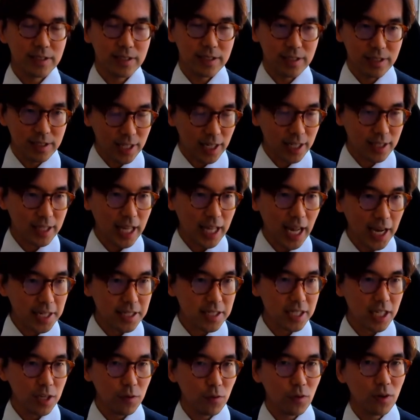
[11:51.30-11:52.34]
the
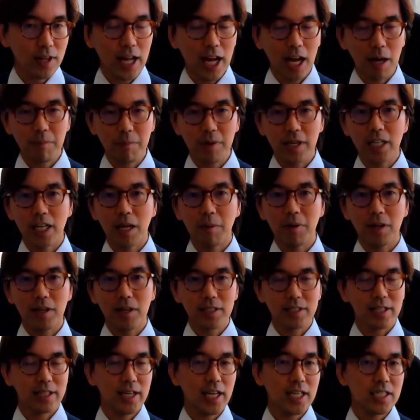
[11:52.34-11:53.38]
taxi will come in
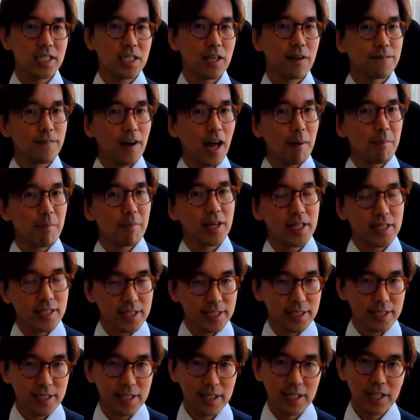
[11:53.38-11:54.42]
about, let's say, five
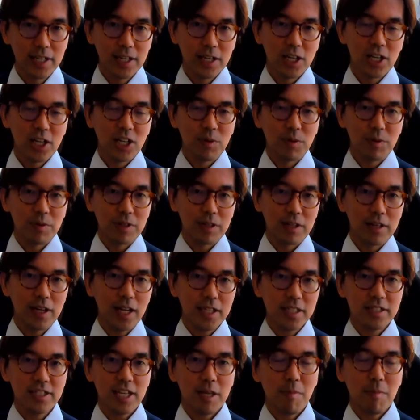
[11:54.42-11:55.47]
minutes.
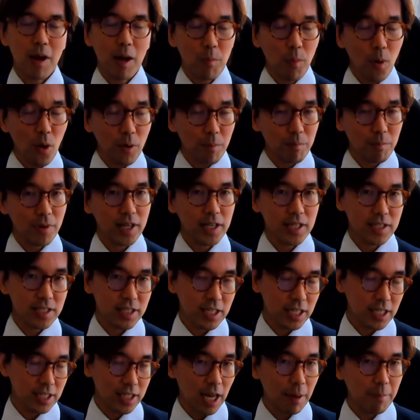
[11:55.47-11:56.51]
Let's say my appointment is
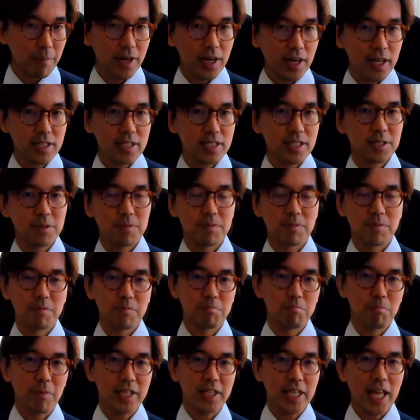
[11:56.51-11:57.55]
in ten minutes.
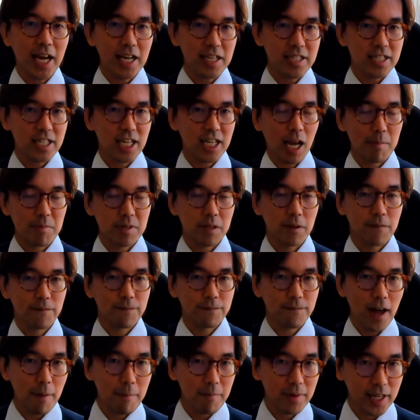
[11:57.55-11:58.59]
My taxi comes in
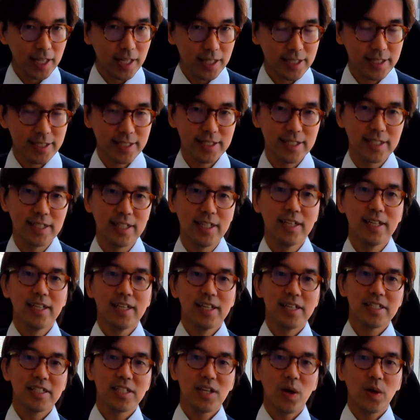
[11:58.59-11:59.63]
five minutes.
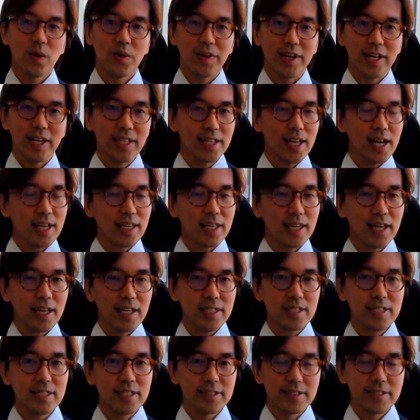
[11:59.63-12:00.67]
So in that
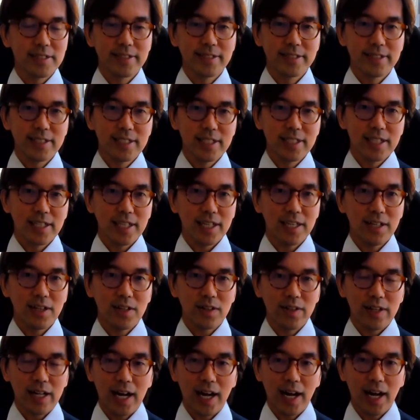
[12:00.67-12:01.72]
case, you
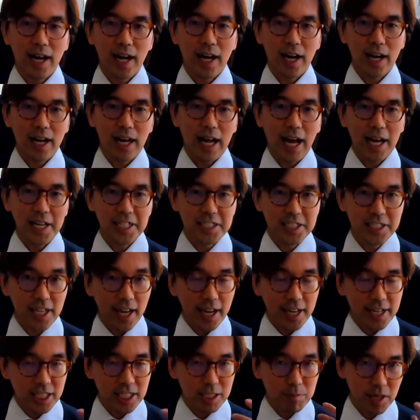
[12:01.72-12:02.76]
know, uh, I
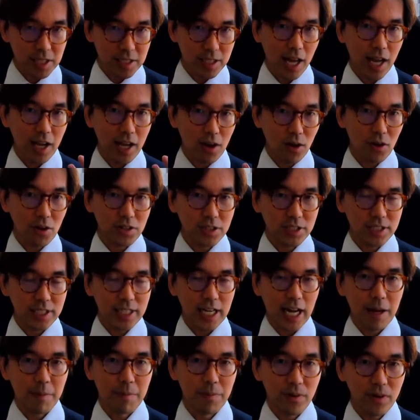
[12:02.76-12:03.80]
change my psychology.
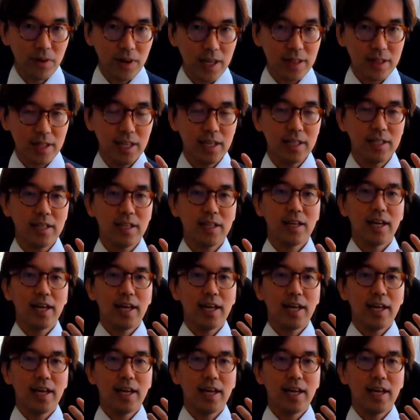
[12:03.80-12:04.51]
I breathe in